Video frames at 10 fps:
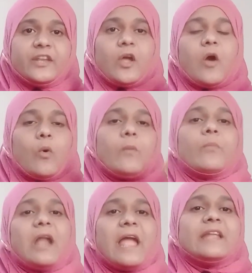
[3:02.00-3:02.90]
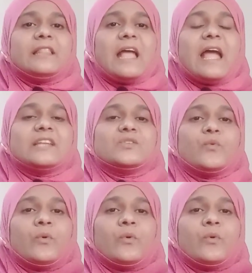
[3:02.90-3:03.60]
in our brain that